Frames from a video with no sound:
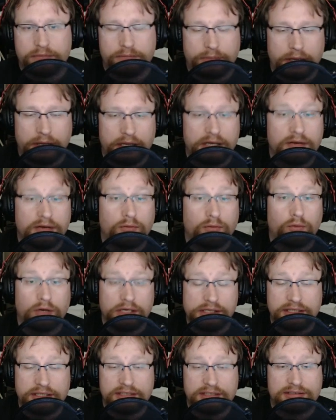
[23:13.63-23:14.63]
but
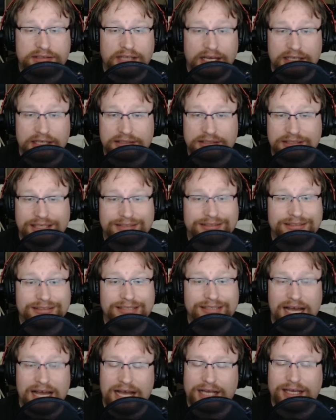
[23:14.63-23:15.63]
one of these days, that's
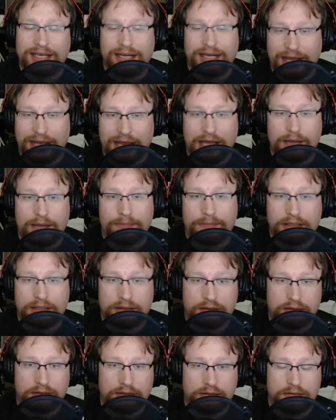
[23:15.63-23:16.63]
not going to
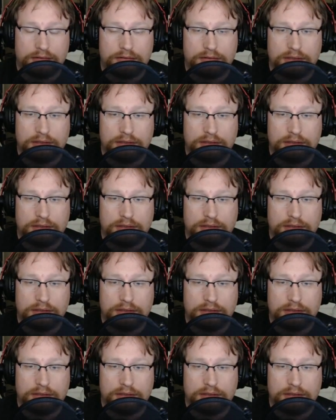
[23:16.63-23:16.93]
happen.